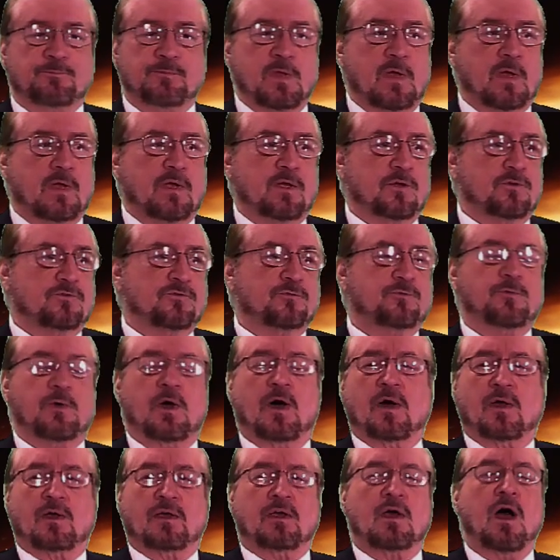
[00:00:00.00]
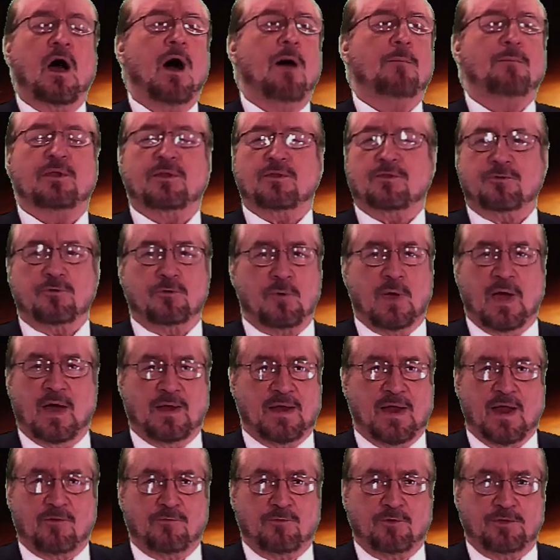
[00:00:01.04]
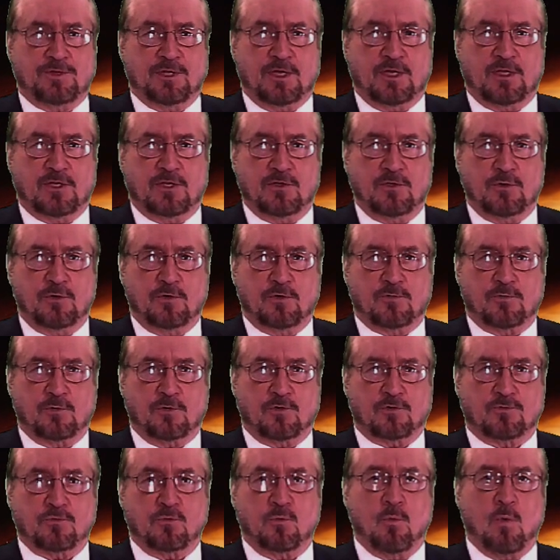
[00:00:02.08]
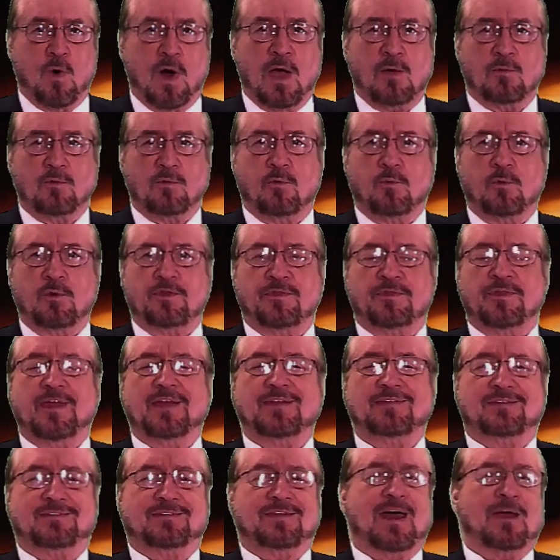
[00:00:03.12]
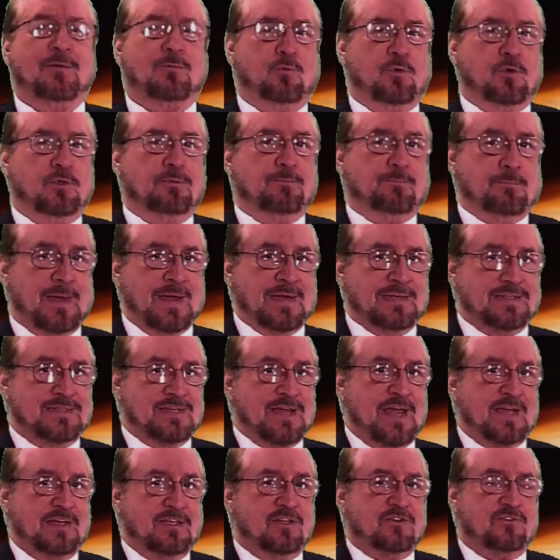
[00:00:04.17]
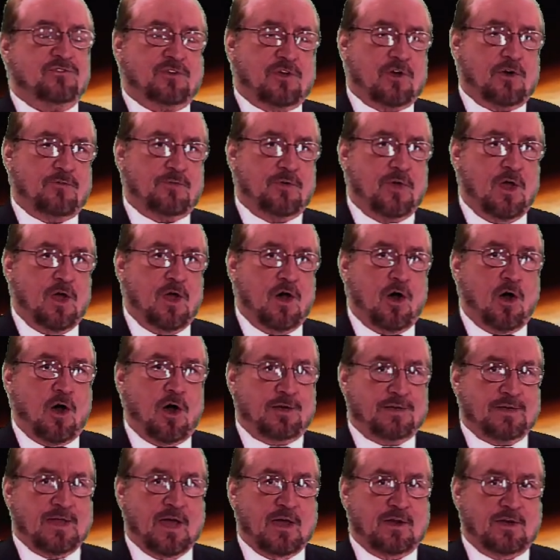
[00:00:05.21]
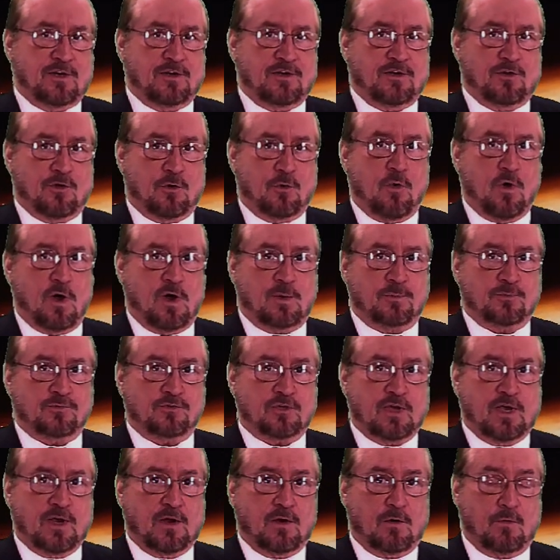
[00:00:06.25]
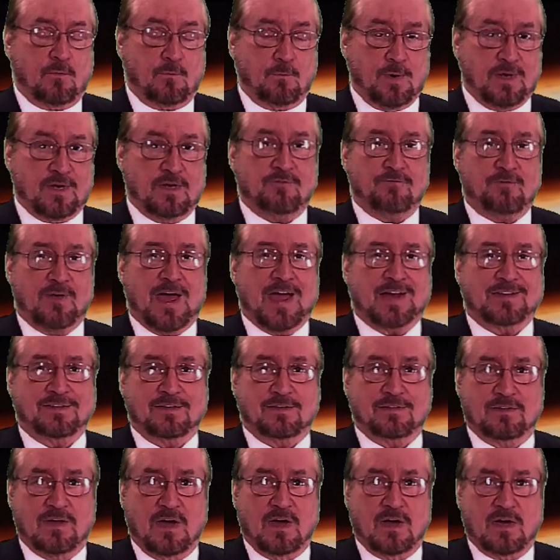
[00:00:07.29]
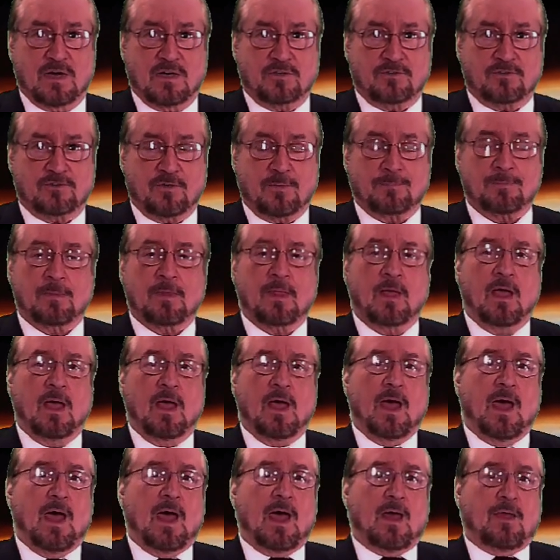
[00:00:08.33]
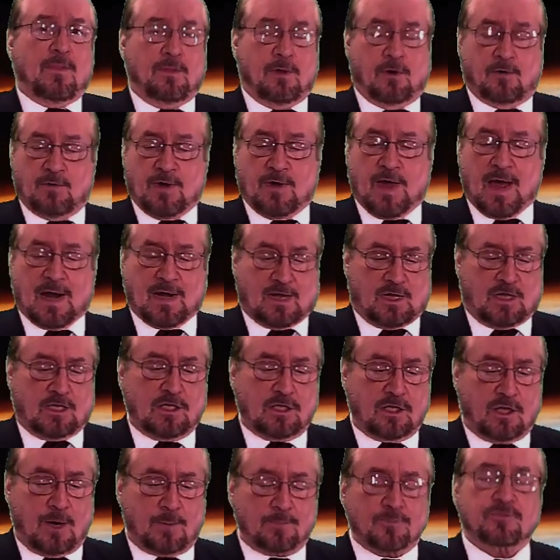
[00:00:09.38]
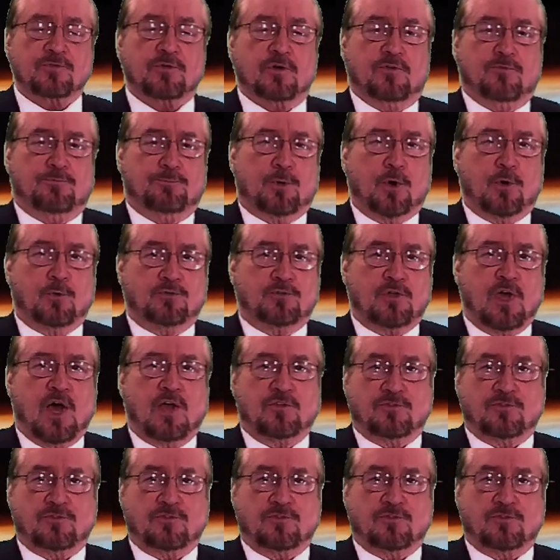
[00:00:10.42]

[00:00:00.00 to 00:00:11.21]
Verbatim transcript: is uh, common throughout everything in the universe. And why would we think that that wouldn't maintain itself on down into the quantum scale when in fact it does? They're not clumps of protons